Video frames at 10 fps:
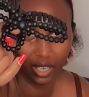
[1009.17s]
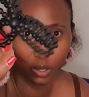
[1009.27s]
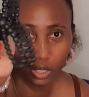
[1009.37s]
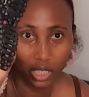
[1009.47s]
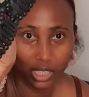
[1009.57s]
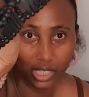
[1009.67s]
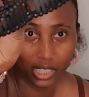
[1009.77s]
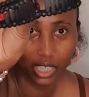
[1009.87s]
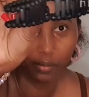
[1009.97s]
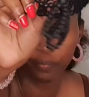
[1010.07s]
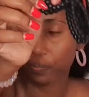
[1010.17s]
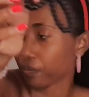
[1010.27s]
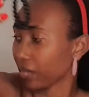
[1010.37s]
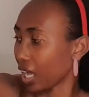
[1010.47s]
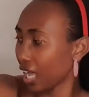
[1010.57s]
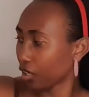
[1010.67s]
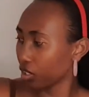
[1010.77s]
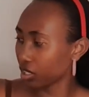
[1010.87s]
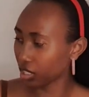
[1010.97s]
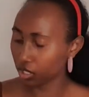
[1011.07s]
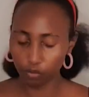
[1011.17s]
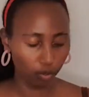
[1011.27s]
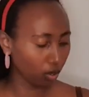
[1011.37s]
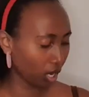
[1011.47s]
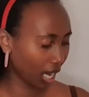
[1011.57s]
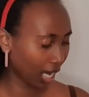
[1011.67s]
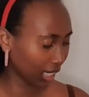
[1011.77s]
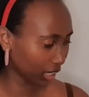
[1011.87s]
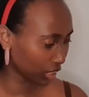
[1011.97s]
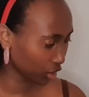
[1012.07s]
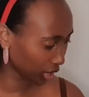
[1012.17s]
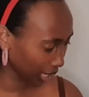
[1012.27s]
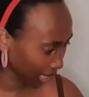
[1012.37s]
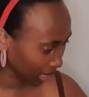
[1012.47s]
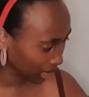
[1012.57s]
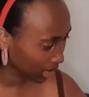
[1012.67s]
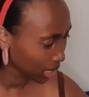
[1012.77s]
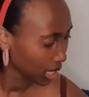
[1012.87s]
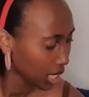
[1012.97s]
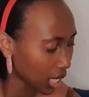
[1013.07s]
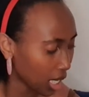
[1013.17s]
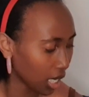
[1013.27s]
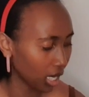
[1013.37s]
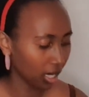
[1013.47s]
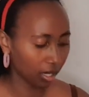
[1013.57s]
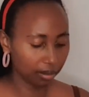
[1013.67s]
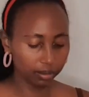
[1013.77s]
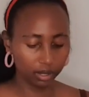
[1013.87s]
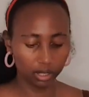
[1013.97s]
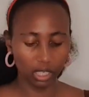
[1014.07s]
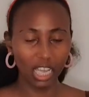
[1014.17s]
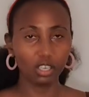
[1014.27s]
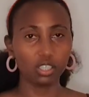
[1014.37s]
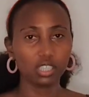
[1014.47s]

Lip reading: looks. I got this for 100 shillings. I got